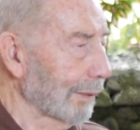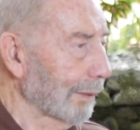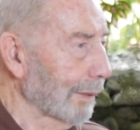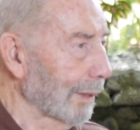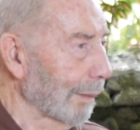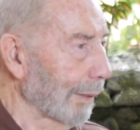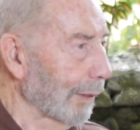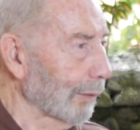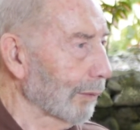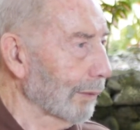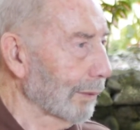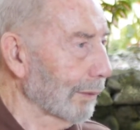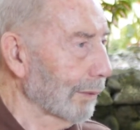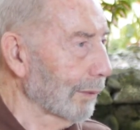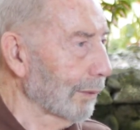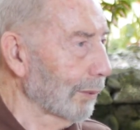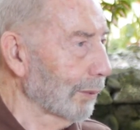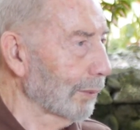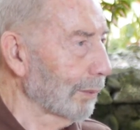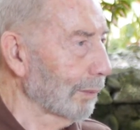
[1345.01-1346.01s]
about
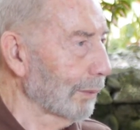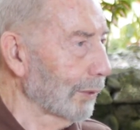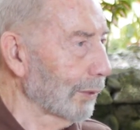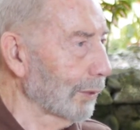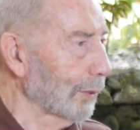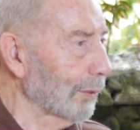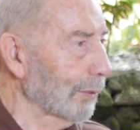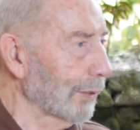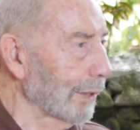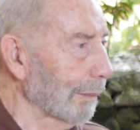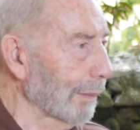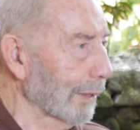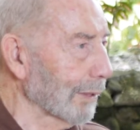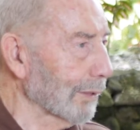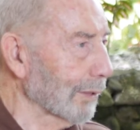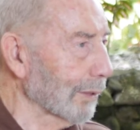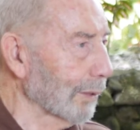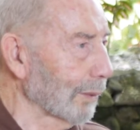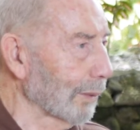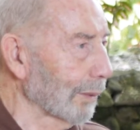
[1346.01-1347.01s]
2 or 3 months
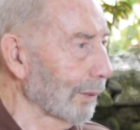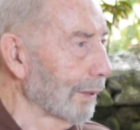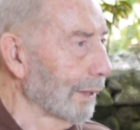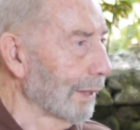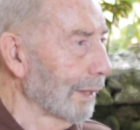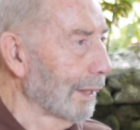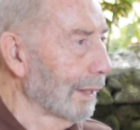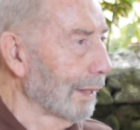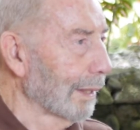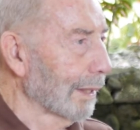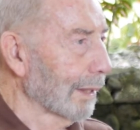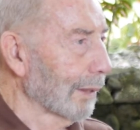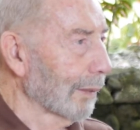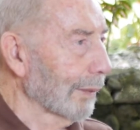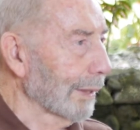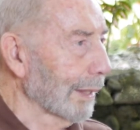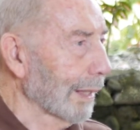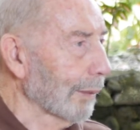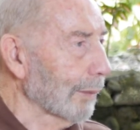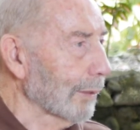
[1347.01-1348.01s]
ago
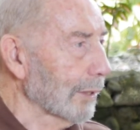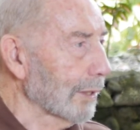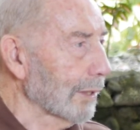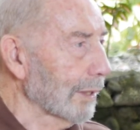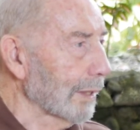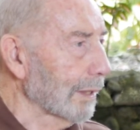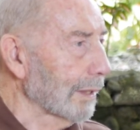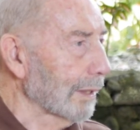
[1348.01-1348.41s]
when I was in